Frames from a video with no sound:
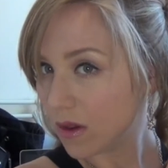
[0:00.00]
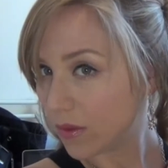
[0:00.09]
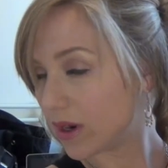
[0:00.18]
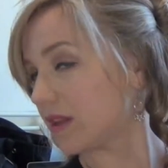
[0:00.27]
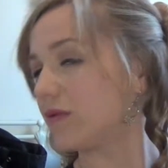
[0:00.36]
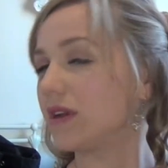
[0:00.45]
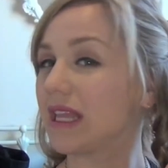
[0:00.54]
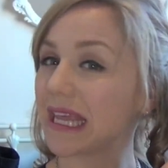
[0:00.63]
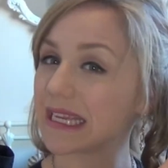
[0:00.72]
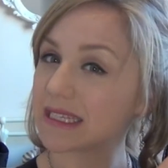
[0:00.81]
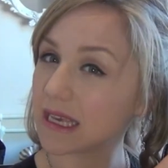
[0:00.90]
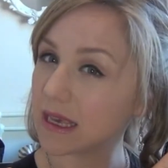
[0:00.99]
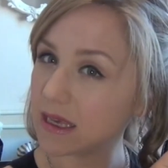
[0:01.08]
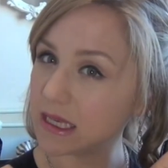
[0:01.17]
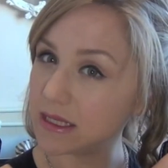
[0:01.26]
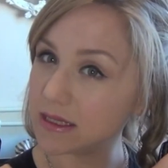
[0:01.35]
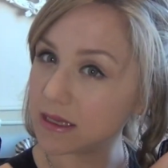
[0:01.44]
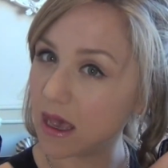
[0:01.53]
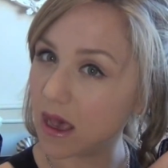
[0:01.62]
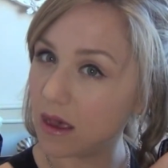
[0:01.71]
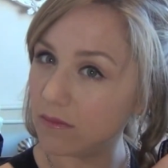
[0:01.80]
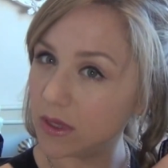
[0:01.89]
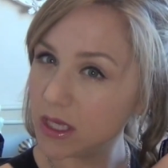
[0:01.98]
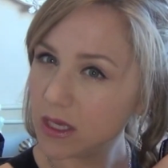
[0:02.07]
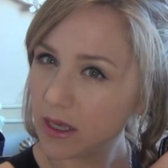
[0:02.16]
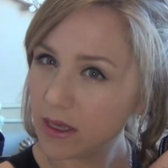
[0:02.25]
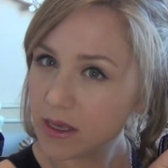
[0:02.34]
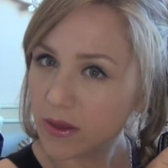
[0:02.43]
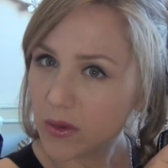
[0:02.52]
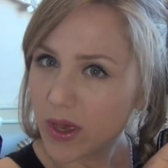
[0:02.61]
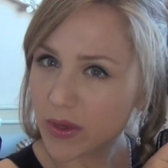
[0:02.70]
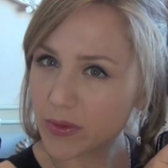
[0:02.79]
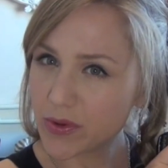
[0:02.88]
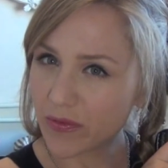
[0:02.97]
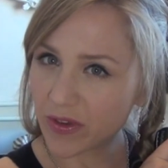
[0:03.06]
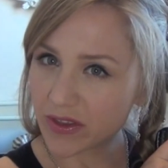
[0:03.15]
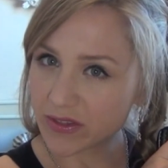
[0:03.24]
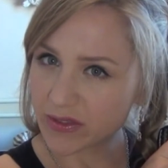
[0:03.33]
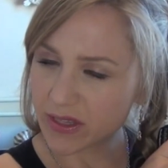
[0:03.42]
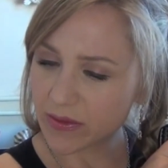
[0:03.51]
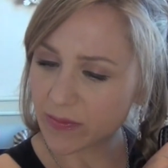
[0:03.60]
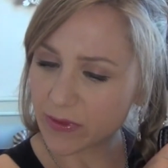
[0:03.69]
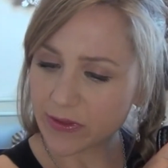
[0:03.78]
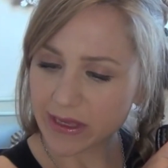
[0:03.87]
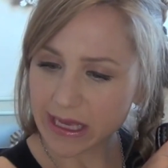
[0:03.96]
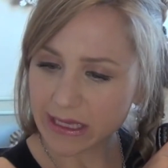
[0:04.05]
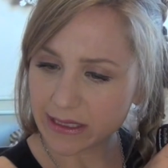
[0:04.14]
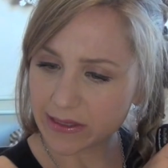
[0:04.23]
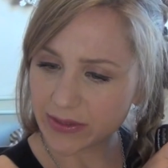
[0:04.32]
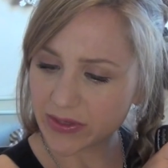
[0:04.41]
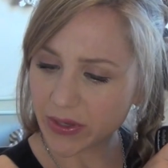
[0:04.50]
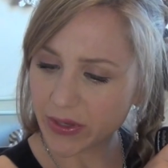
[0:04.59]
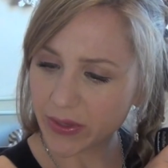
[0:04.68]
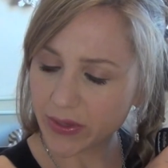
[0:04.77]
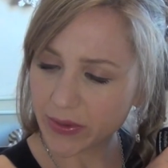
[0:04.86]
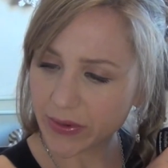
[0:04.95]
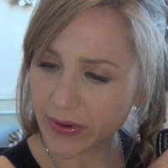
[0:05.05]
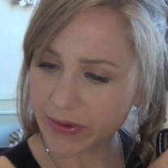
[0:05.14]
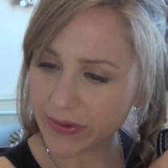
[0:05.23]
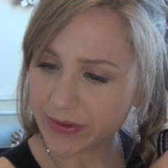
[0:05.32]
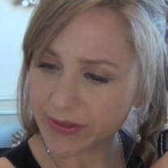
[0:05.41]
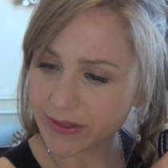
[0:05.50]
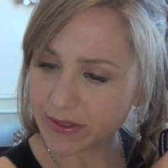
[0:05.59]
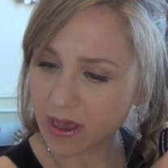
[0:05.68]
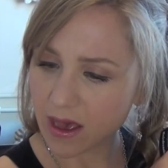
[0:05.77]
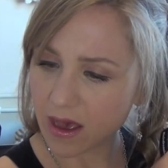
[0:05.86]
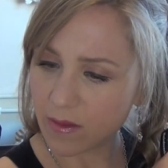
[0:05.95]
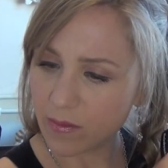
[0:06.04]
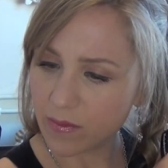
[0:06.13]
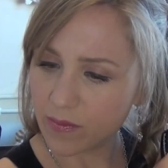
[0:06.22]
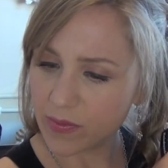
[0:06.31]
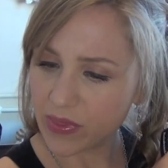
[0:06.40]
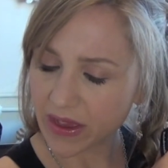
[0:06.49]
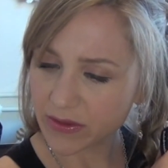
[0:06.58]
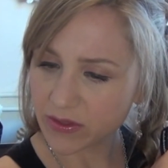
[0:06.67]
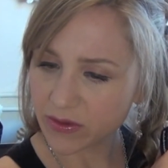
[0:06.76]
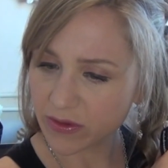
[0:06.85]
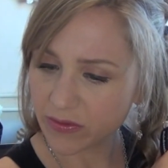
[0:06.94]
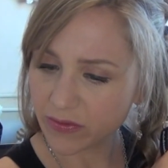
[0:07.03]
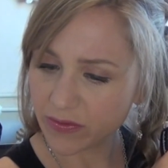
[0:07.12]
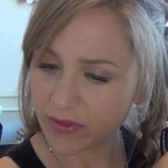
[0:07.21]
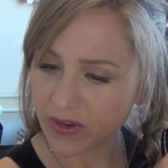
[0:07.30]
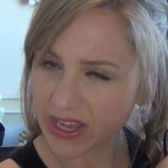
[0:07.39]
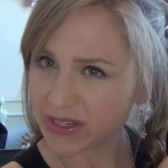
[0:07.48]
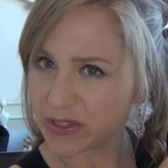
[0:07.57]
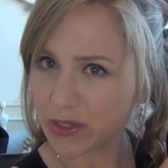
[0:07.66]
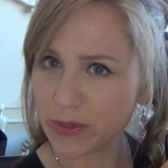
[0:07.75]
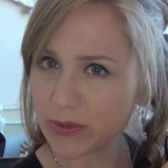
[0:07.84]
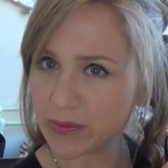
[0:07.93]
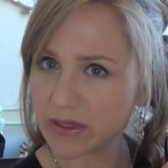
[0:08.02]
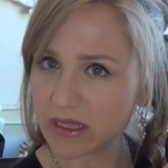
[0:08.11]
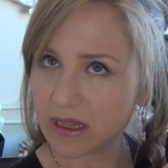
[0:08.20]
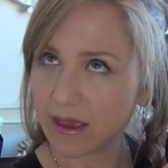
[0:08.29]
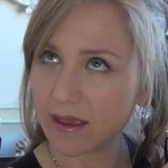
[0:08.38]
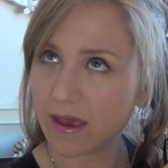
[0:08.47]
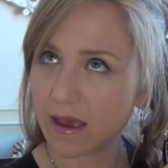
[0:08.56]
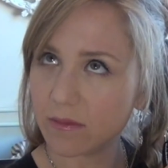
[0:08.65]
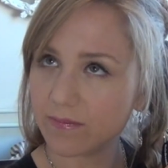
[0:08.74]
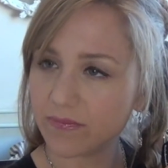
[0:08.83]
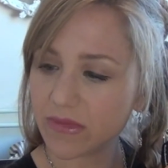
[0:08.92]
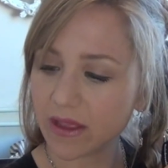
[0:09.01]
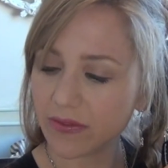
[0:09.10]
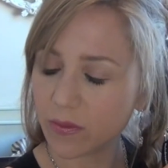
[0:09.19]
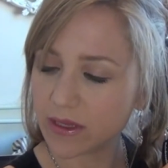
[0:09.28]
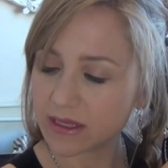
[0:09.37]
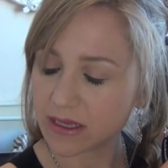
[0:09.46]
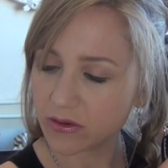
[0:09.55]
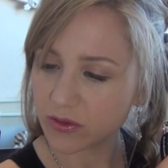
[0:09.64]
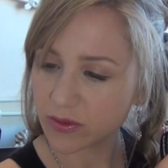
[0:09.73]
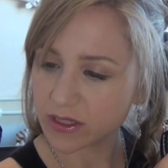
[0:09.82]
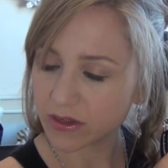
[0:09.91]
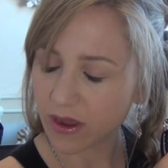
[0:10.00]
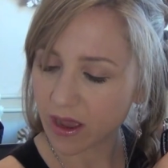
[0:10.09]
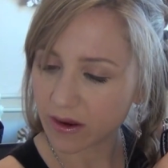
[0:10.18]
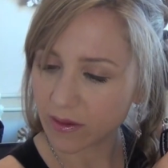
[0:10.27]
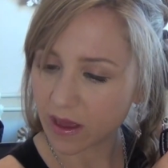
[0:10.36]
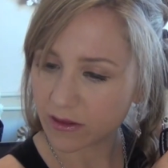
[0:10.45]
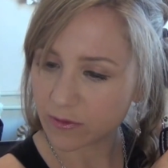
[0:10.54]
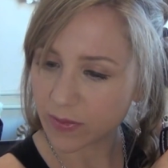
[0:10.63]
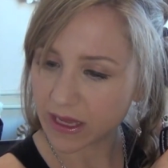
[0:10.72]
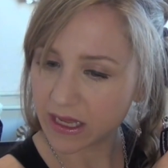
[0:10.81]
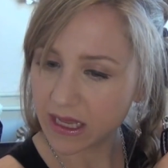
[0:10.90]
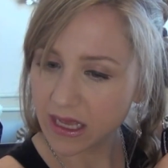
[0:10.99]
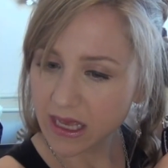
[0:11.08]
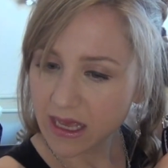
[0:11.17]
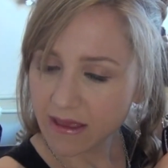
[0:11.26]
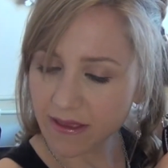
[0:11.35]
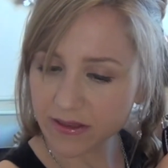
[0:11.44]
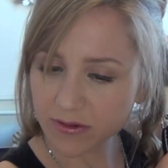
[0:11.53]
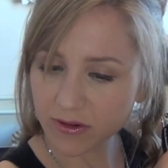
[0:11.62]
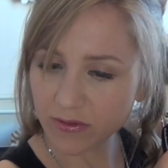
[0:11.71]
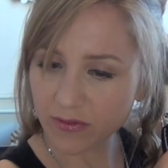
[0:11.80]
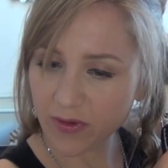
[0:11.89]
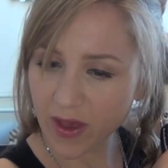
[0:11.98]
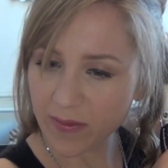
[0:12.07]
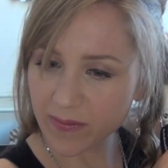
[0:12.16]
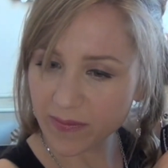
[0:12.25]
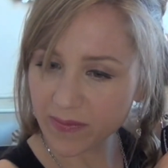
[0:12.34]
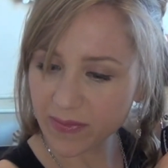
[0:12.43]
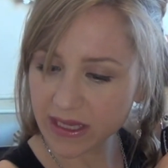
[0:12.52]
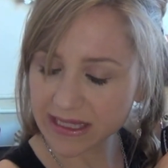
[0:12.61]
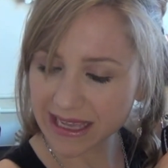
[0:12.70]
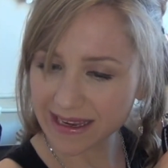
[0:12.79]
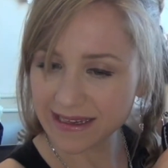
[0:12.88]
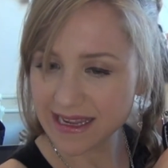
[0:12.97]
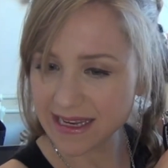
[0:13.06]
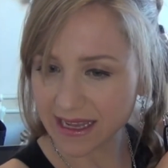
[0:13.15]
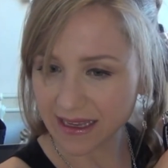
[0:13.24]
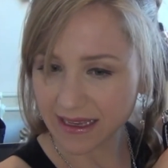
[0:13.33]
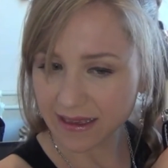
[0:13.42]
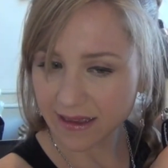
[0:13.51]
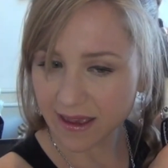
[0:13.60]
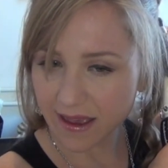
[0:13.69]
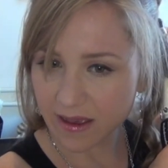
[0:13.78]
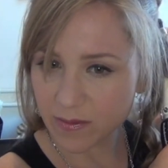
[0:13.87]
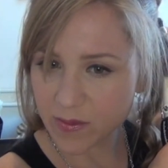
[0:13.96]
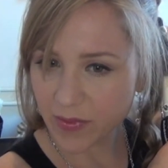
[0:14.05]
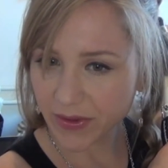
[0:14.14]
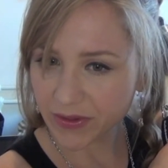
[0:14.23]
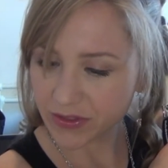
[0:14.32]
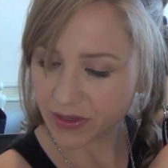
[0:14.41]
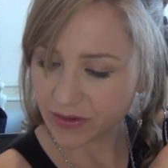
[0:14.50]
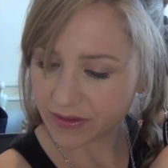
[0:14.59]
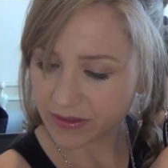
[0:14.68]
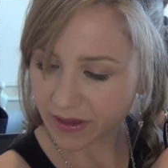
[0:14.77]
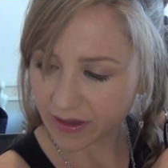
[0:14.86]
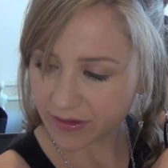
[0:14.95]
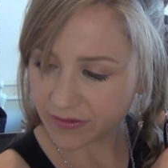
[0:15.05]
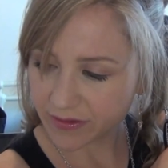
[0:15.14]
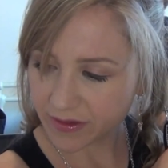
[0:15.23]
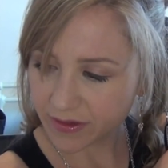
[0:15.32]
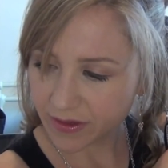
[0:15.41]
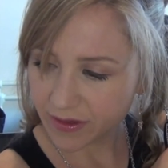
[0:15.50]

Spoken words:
What I'd really like to get is, I don't know if you guys have seen them, they're the heatless curlers that you sort of, they're like tubes, and they, not the ones that you twist your hair around, but they sort of, it's like knitting. I'll show you in a second,